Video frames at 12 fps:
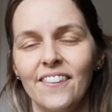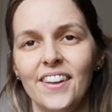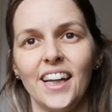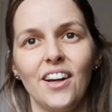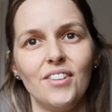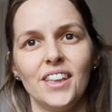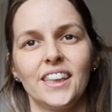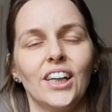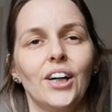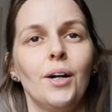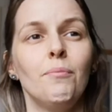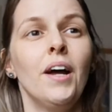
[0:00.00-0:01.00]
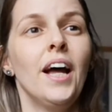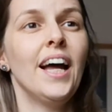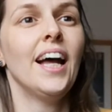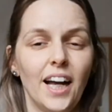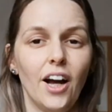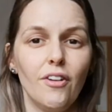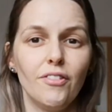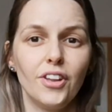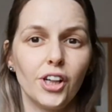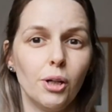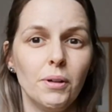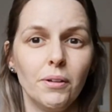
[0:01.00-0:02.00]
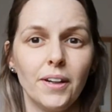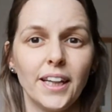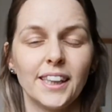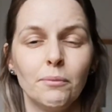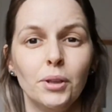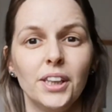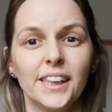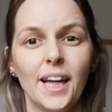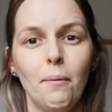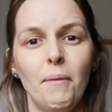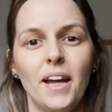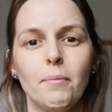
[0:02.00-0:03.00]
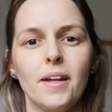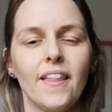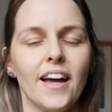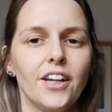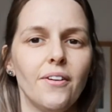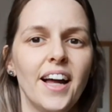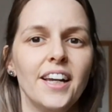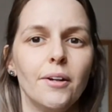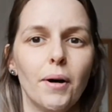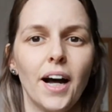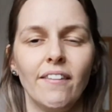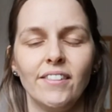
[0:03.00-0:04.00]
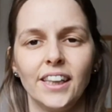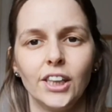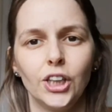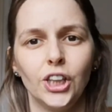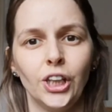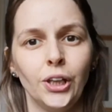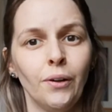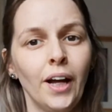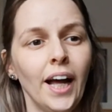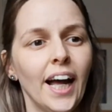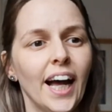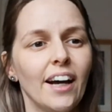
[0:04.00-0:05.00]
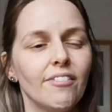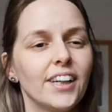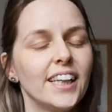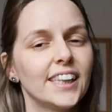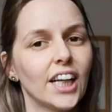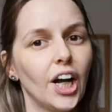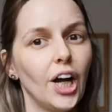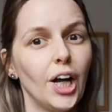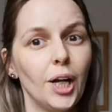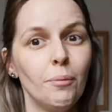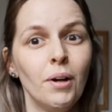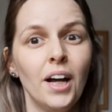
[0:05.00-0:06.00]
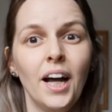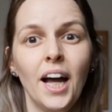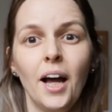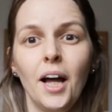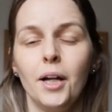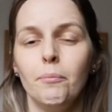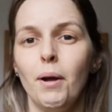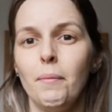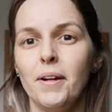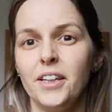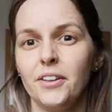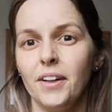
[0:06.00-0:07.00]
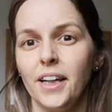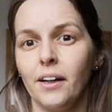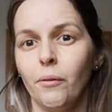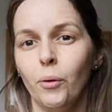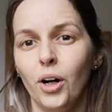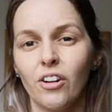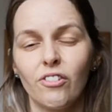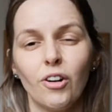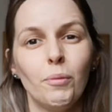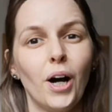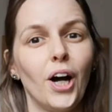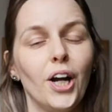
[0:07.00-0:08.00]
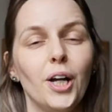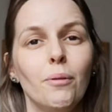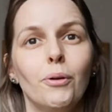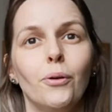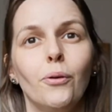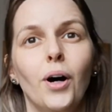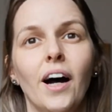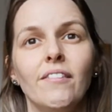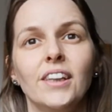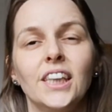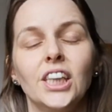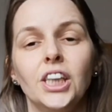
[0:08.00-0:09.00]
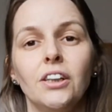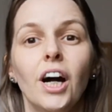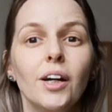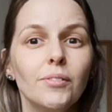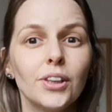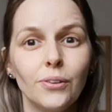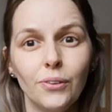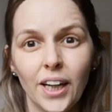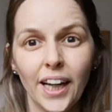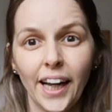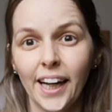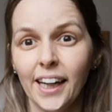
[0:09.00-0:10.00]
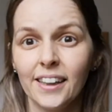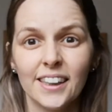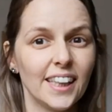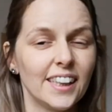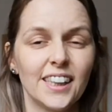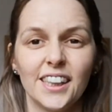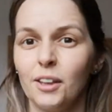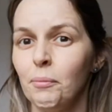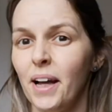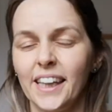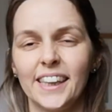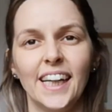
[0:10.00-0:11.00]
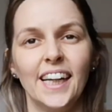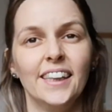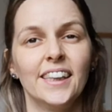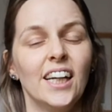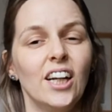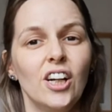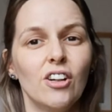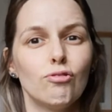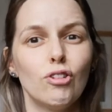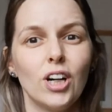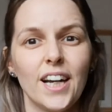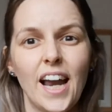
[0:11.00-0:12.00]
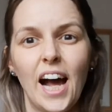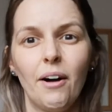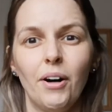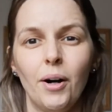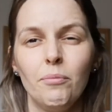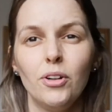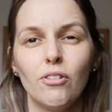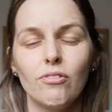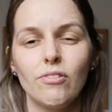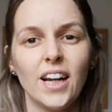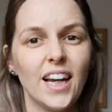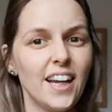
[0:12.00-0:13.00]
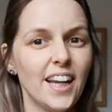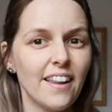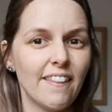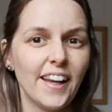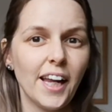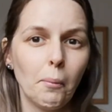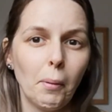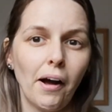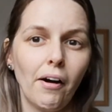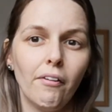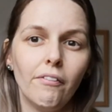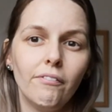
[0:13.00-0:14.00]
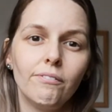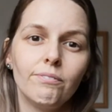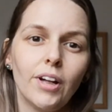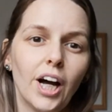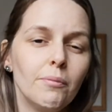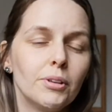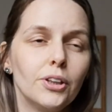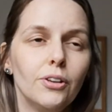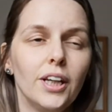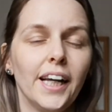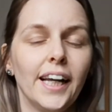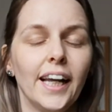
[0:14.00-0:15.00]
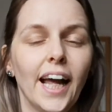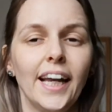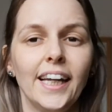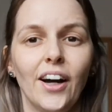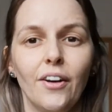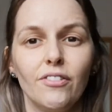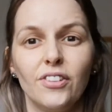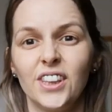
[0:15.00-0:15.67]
over this time. Over the coming weeks and months, it may be that you end up having to have kids at home, maybe doing work from home or having to do homeschooling to some extent. Right now, I'm not really thinking about homeschooling in any kind of